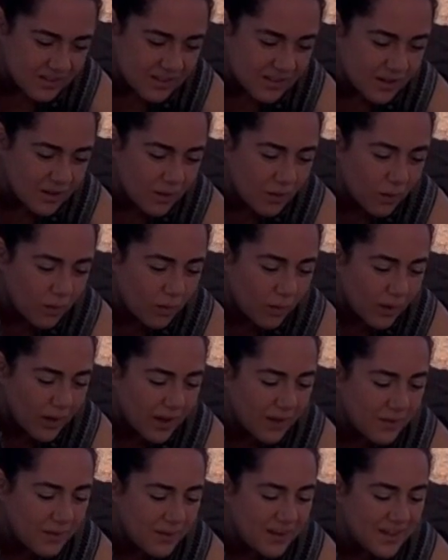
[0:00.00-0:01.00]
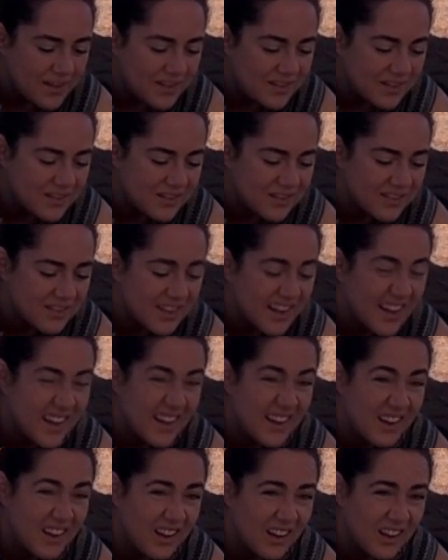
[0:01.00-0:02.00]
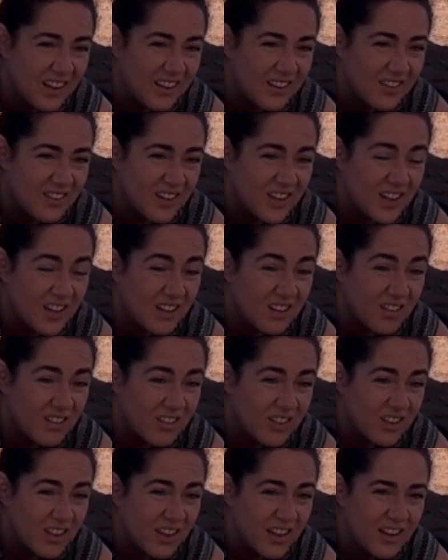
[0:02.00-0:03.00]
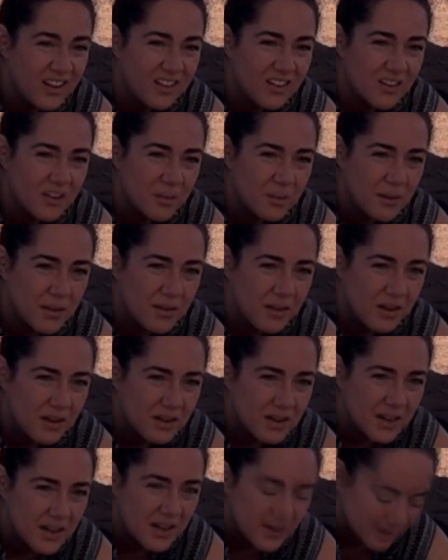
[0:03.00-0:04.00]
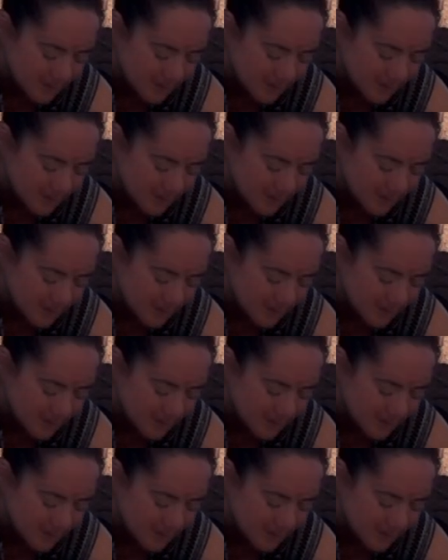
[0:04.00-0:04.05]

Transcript: to go away, we need to stay in it and we need to feel it a little bit longer.